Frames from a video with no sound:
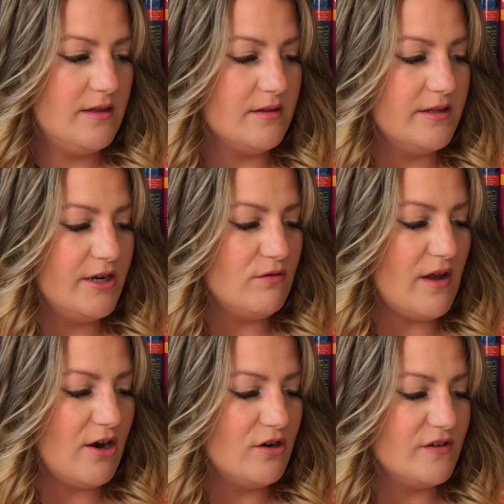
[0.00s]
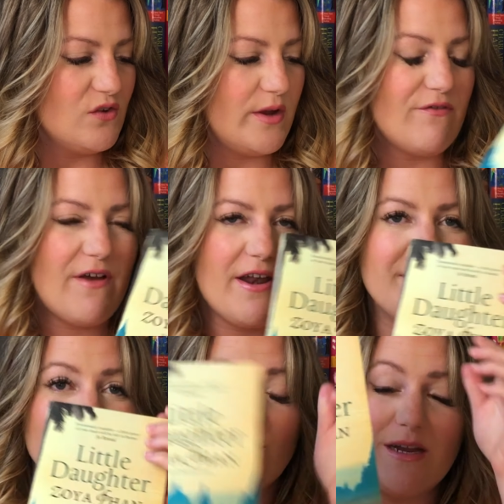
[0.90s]
Little Daughter of Zoya Fun.
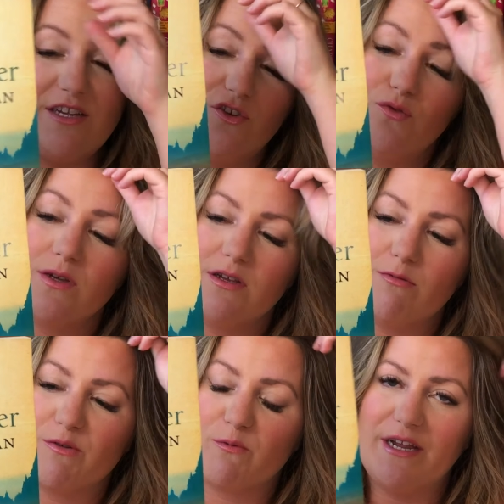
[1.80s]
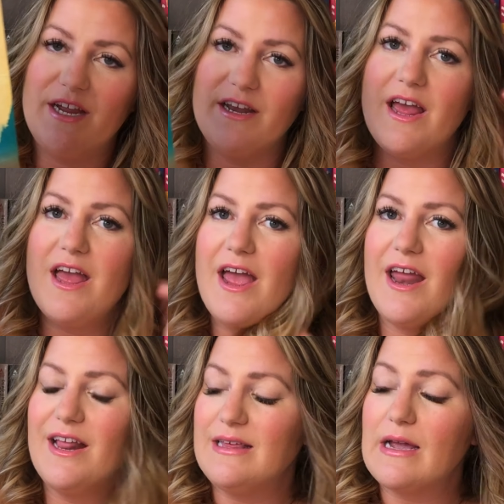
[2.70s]
This one I do really want to read.
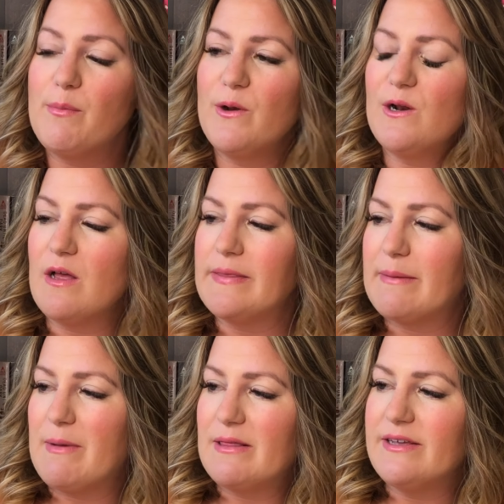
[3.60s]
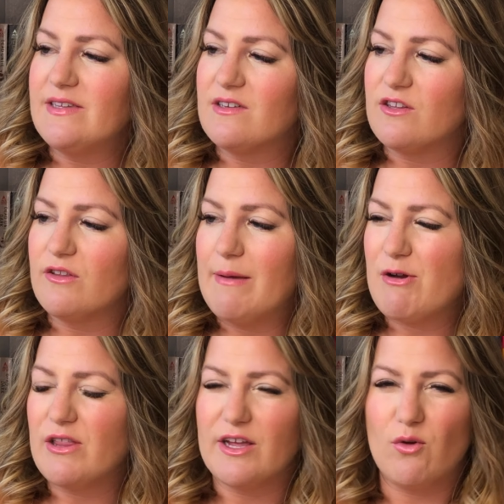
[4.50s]
And I think I put it on, like, my list at the
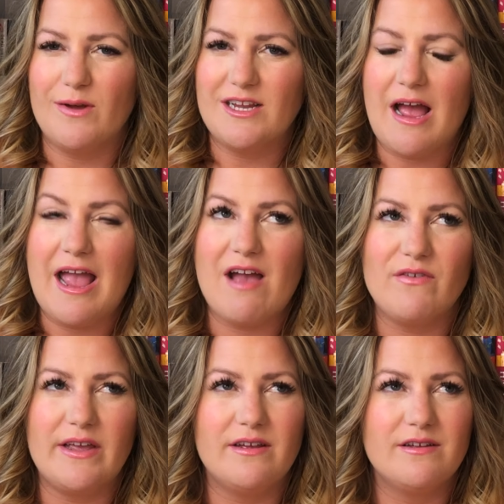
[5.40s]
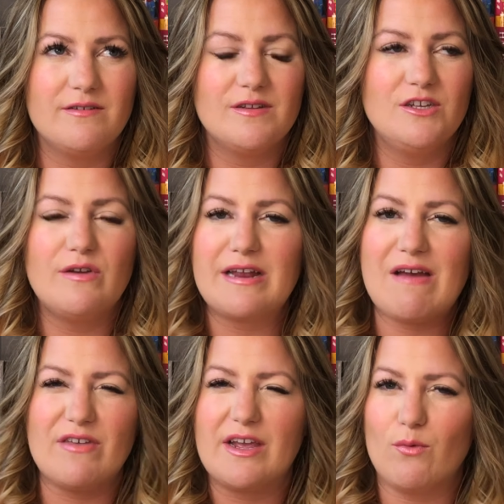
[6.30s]
library. Like, I have, like, you can
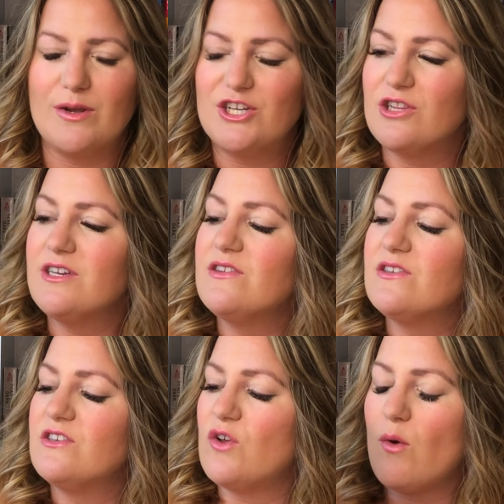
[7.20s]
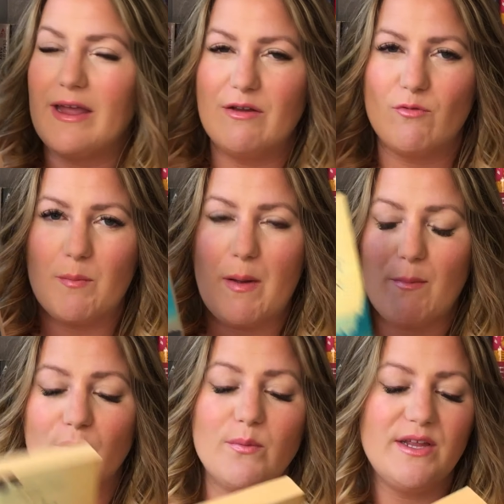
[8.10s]
have, like, a wish list. So I can
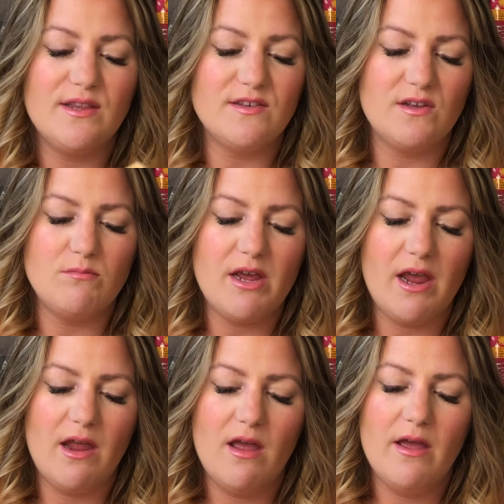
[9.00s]
remember to read this someday.